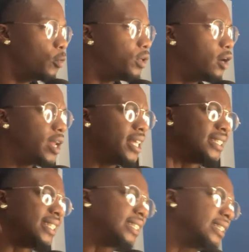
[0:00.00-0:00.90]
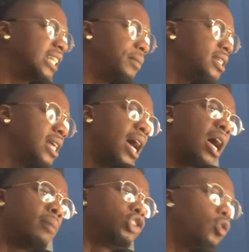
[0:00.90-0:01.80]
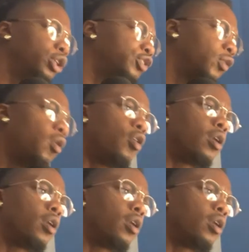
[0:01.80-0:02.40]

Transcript: We know that since the summertime, George Floyd,